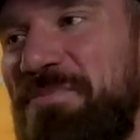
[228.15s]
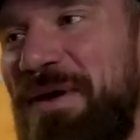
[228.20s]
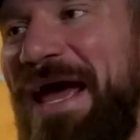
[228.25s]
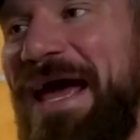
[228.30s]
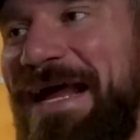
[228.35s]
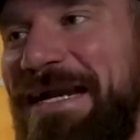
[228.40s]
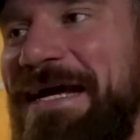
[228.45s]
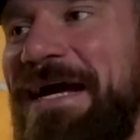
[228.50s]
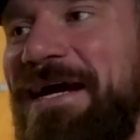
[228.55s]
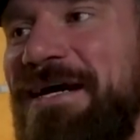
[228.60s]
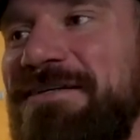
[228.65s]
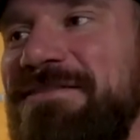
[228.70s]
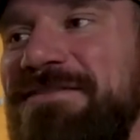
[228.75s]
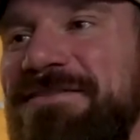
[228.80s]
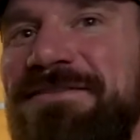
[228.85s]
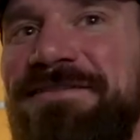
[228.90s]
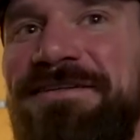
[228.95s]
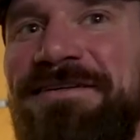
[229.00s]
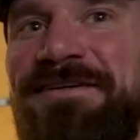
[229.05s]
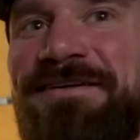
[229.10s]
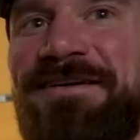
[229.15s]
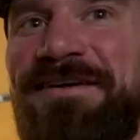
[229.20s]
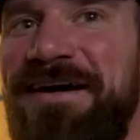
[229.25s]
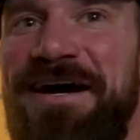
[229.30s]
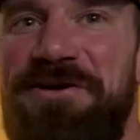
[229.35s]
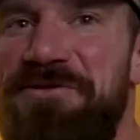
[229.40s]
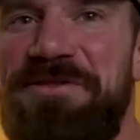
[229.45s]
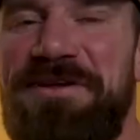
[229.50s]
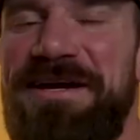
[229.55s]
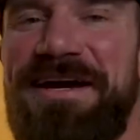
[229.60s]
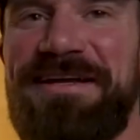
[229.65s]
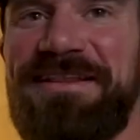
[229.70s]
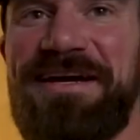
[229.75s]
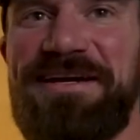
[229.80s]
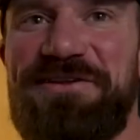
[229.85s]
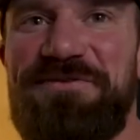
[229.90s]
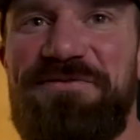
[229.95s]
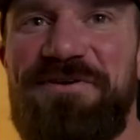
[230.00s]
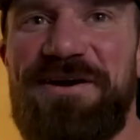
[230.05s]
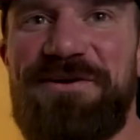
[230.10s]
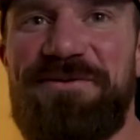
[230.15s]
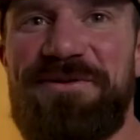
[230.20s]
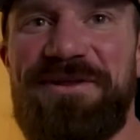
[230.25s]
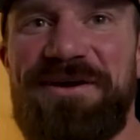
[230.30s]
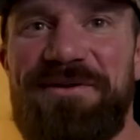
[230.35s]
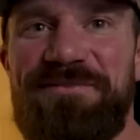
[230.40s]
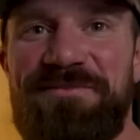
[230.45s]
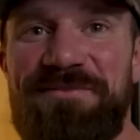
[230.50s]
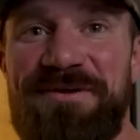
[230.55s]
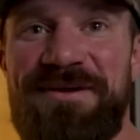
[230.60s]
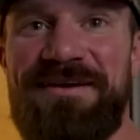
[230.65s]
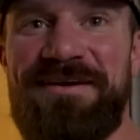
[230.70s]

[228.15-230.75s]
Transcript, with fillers: badass. I don't think I'd like to fuck with him.